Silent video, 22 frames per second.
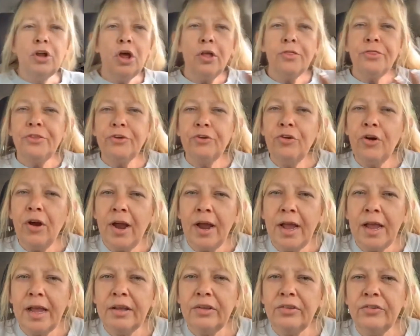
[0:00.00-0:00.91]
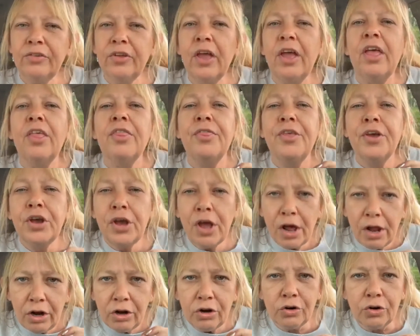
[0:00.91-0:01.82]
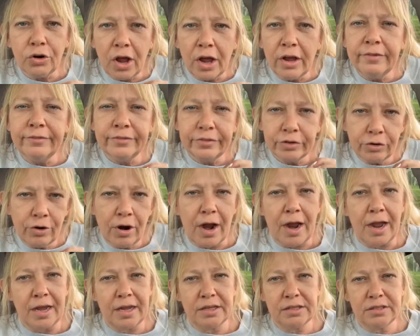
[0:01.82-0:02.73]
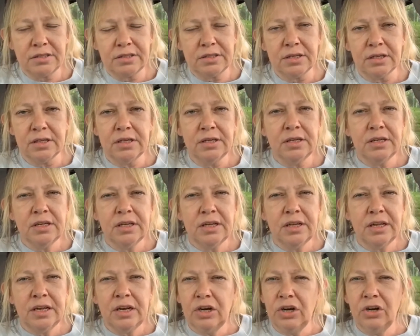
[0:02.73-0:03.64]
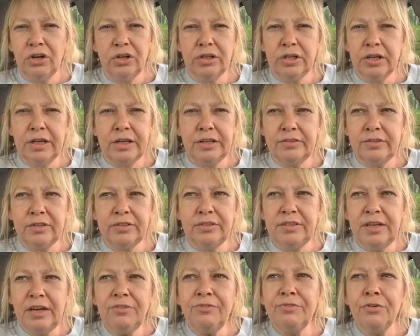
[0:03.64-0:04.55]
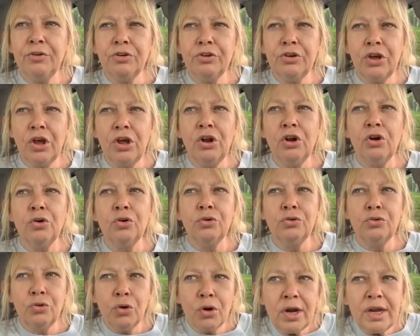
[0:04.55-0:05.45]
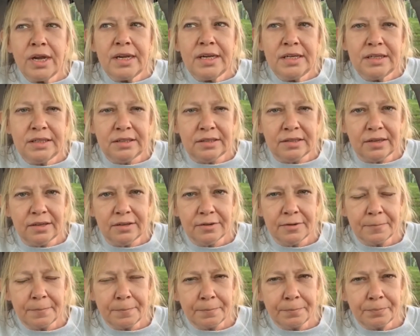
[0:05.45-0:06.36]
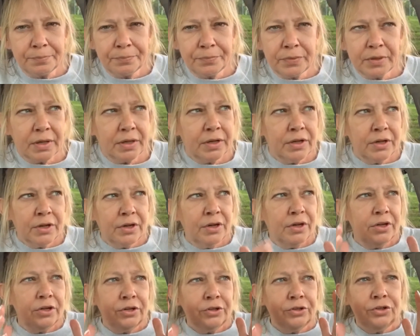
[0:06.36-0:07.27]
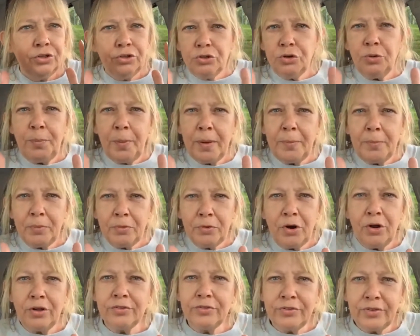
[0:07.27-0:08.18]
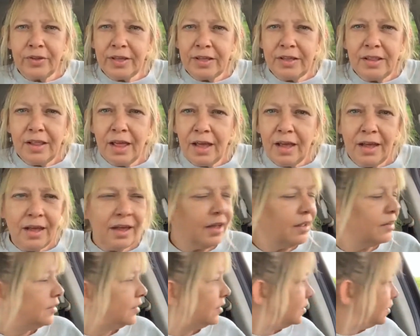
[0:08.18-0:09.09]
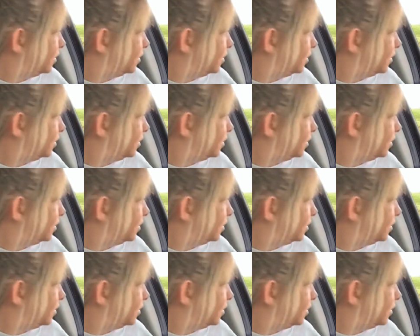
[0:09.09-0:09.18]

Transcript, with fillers: Not the grass, the color of the grass. Look, it's a different color green. Do you people not see that?